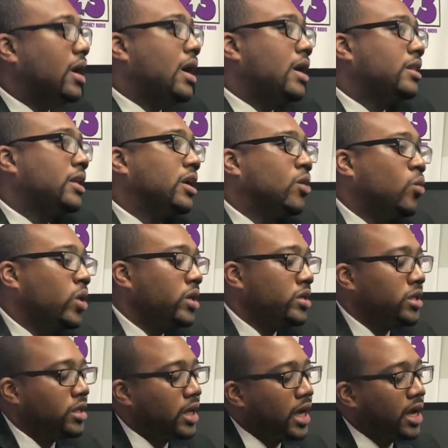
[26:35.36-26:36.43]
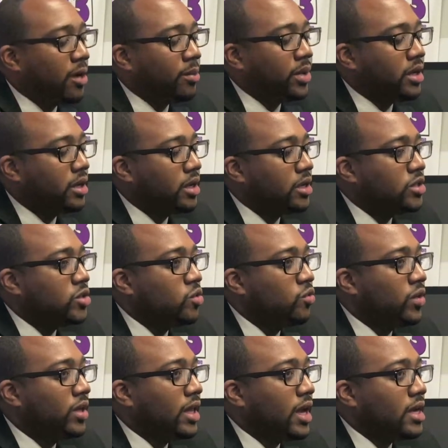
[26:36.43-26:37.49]
I think it wears you down because you
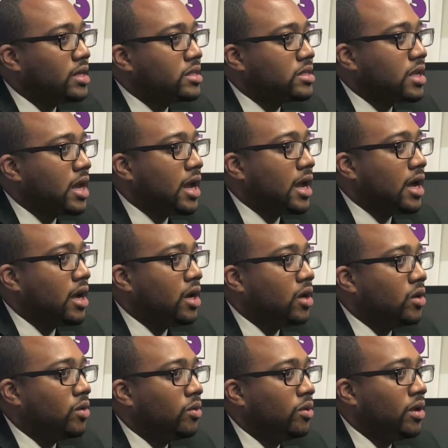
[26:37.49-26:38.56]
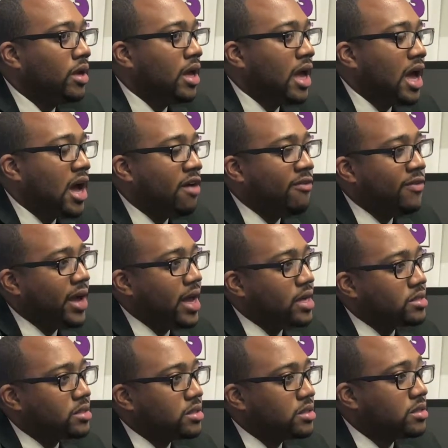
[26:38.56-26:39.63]
realized how
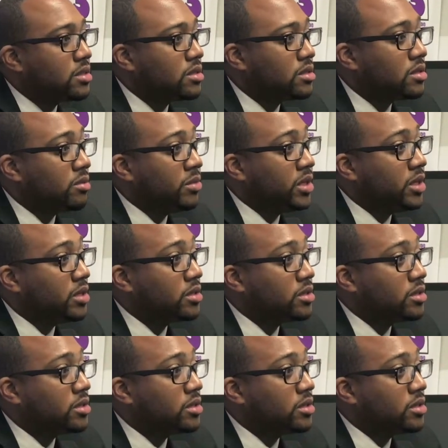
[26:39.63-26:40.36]
vast the system is.